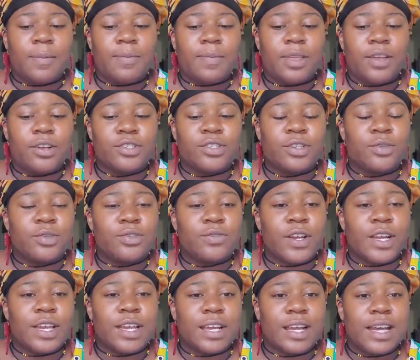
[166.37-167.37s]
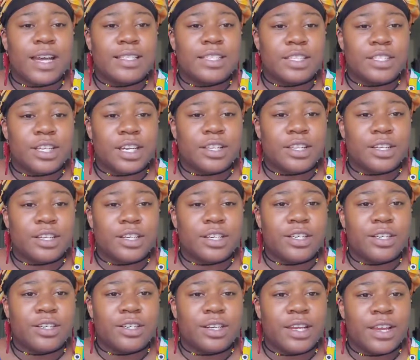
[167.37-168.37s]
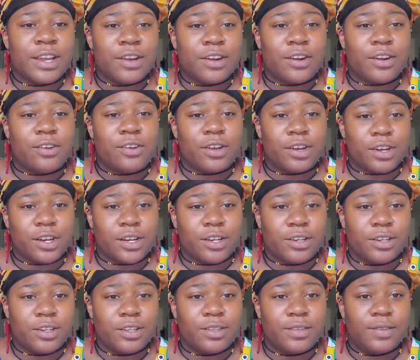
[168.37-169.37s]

your souls recognize each other here on Earth.